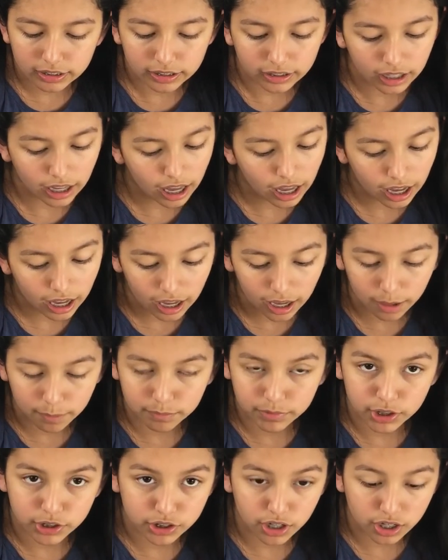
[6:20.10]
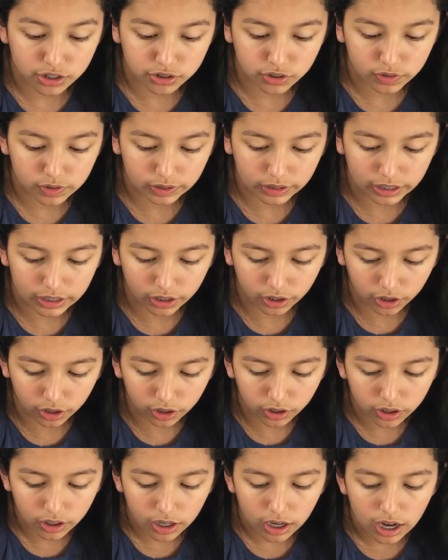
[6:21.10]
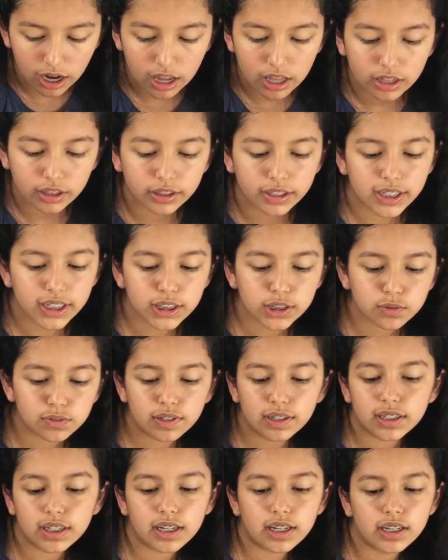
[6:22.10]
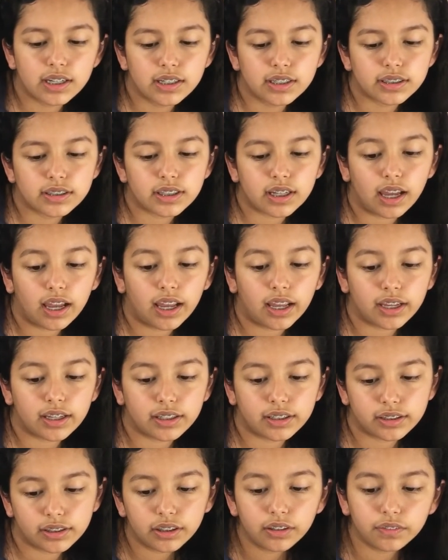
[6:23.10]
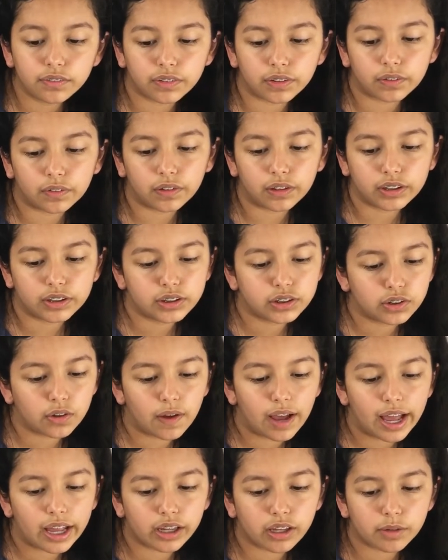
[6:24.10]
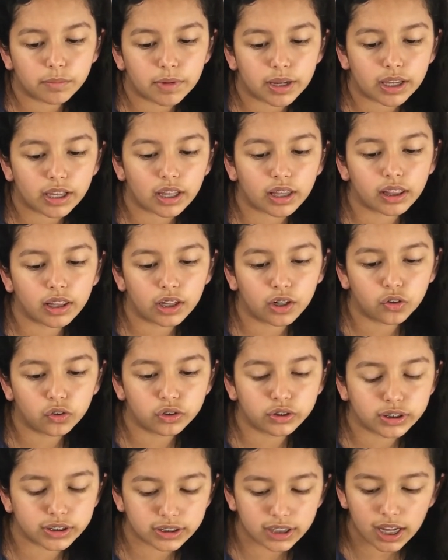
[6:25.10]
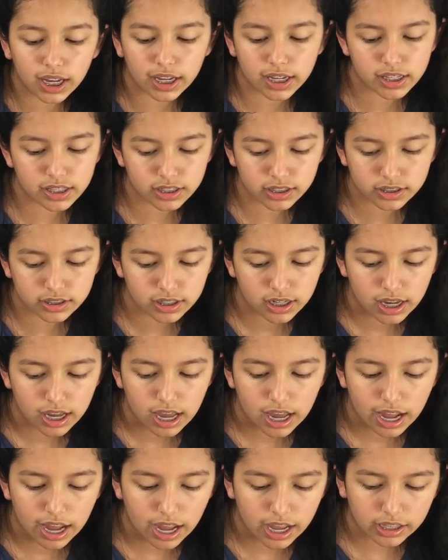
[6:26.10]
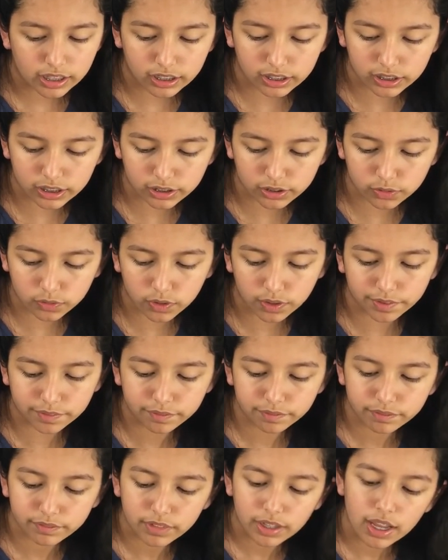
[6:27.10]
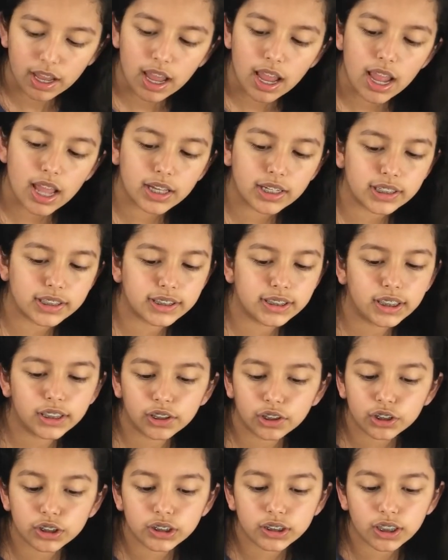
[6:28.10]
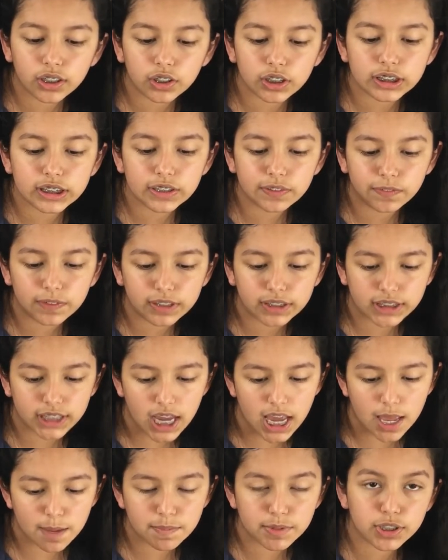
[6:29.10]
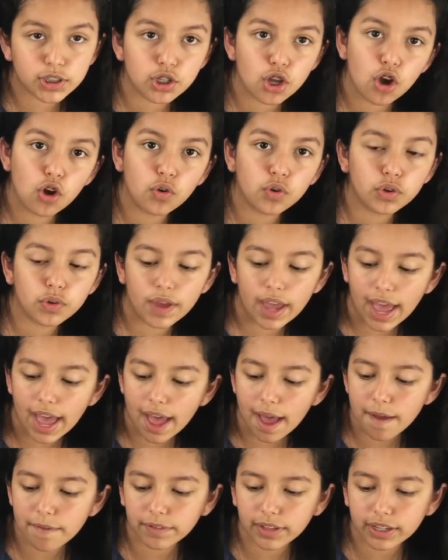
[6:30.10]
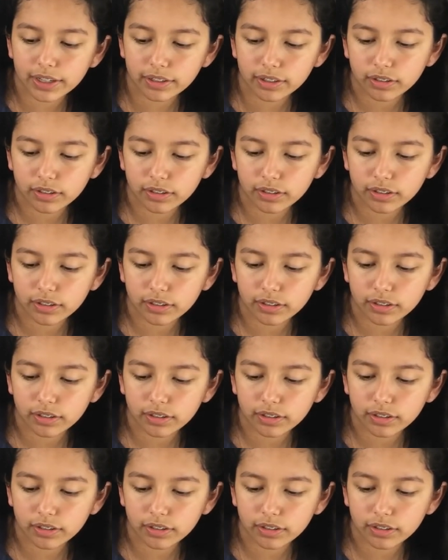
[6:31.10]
There's also glitter. This one is a silver one, so I could make little designs in the glitter one. And the stickers, there are different types, so you have like